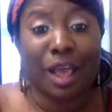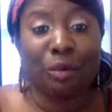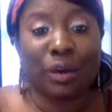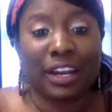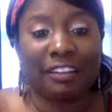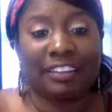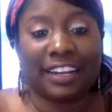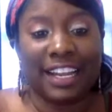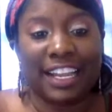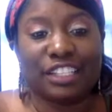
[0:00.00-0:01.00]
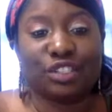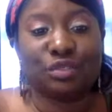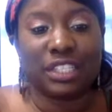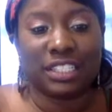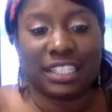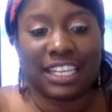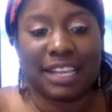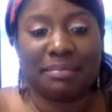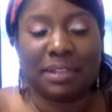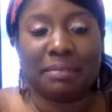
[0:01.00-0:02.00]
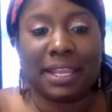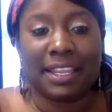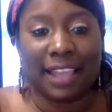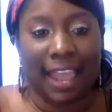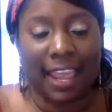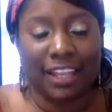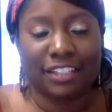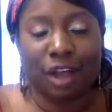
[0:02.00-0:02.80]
Whatever it is, you need to keep them engaged